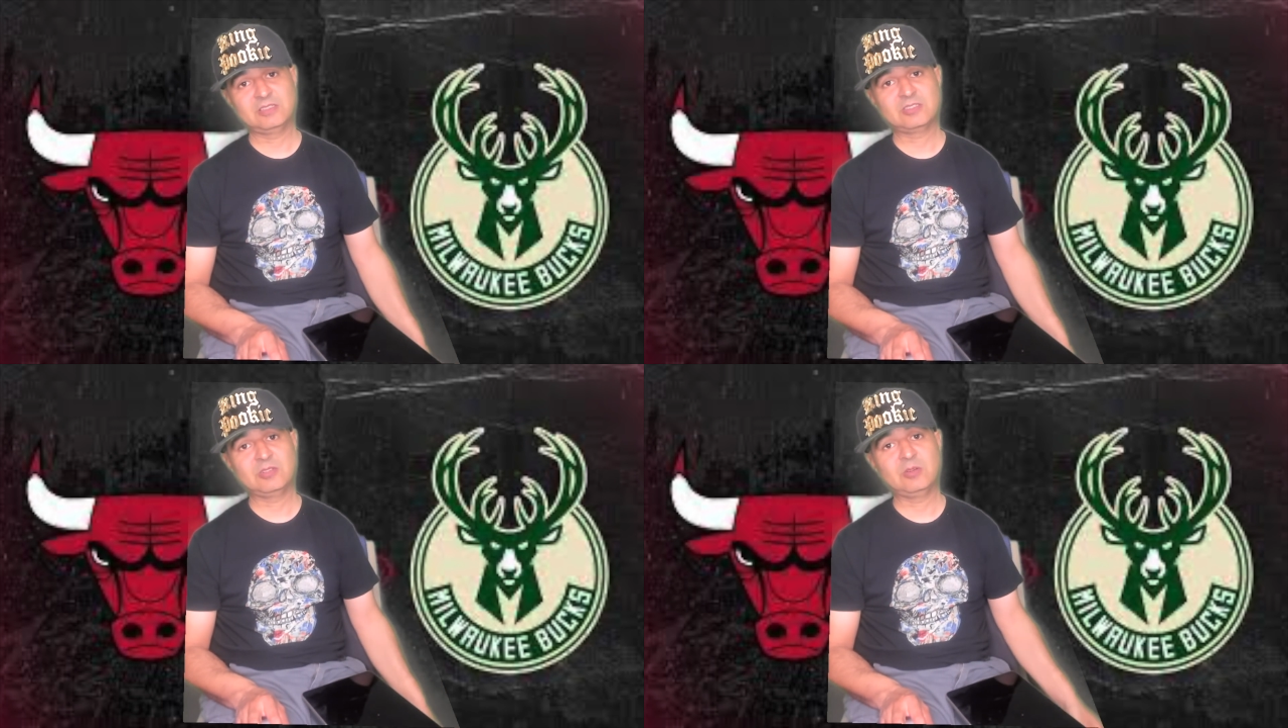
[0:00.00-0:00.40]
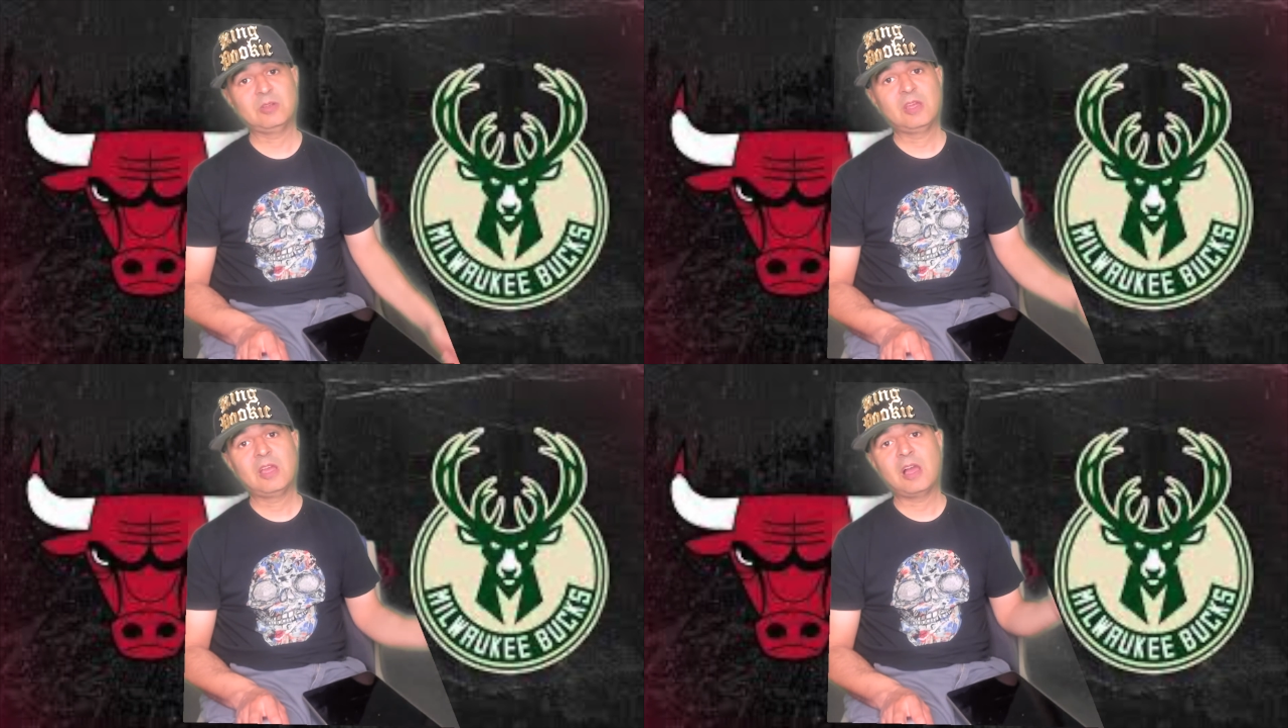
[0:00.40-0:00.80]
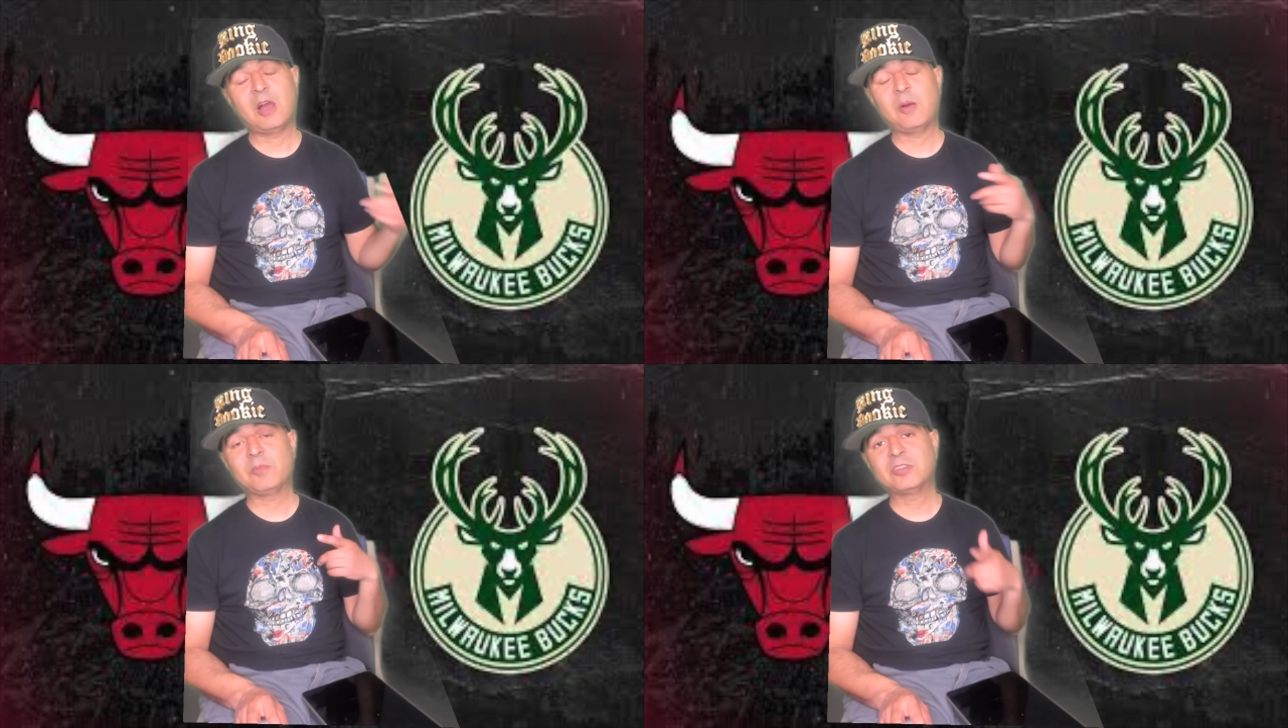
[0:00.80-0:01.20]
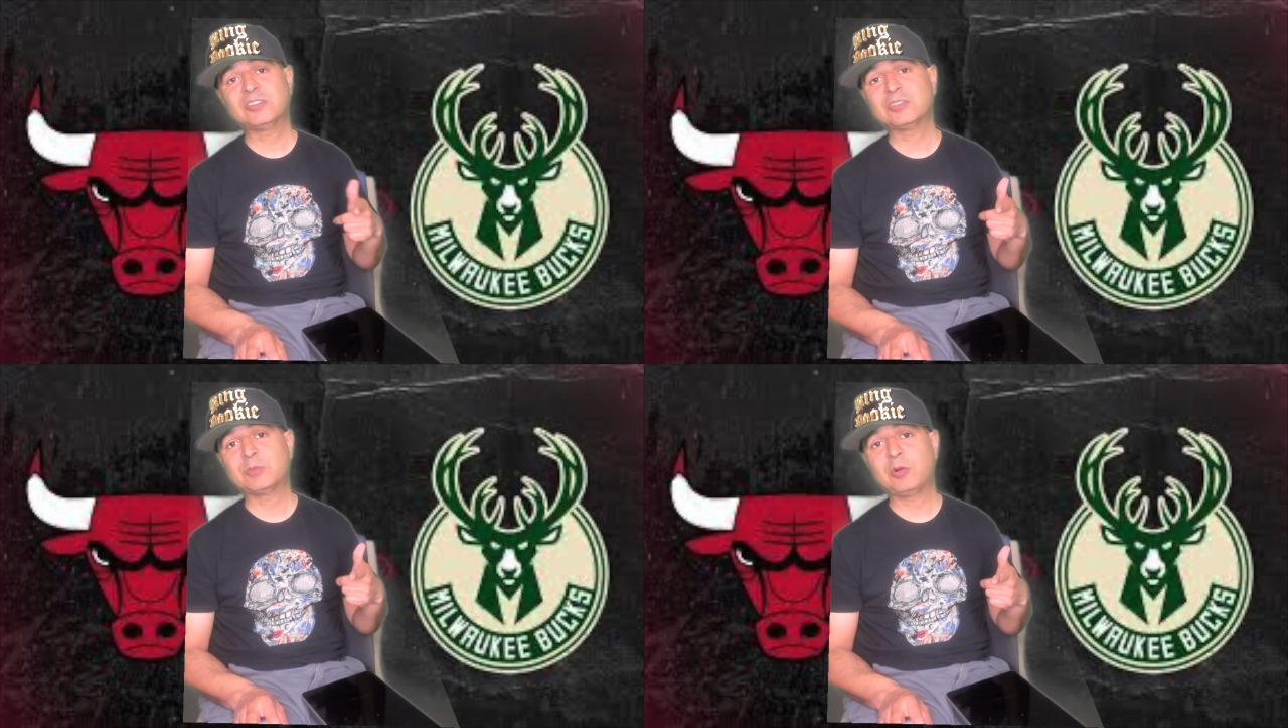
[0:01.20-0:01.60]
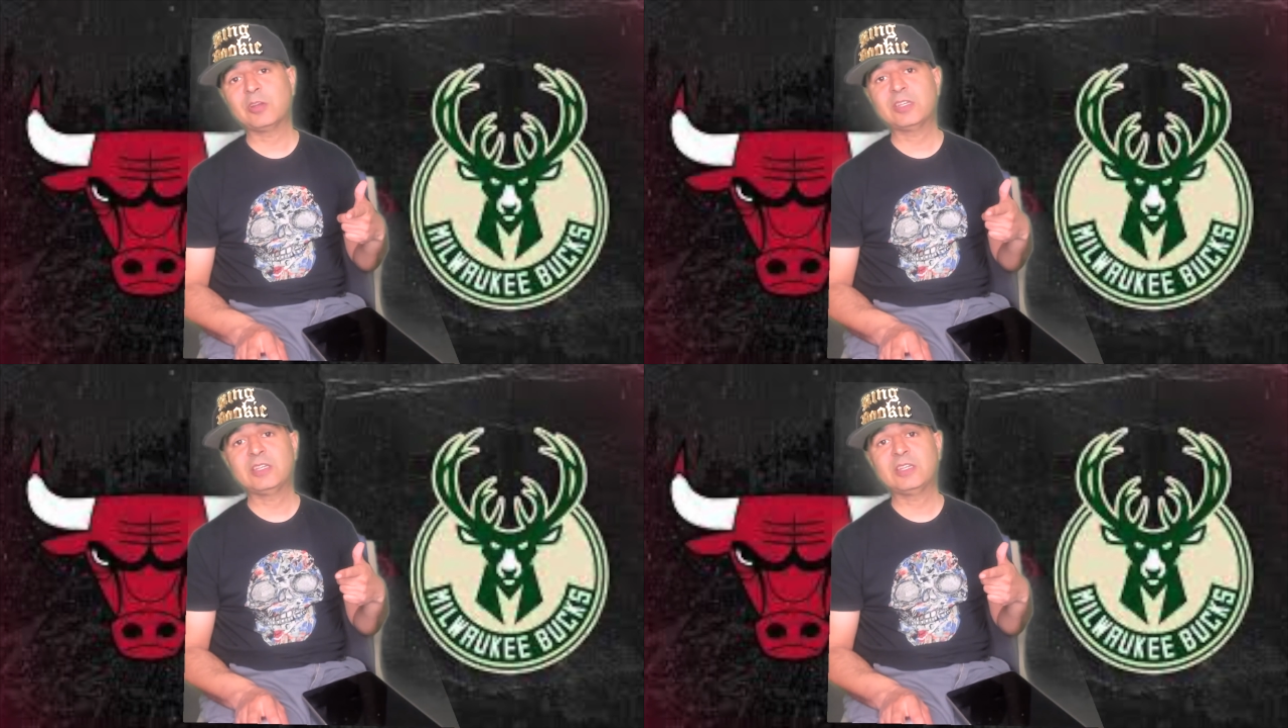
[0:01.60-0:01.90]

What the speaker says: So, this is your boy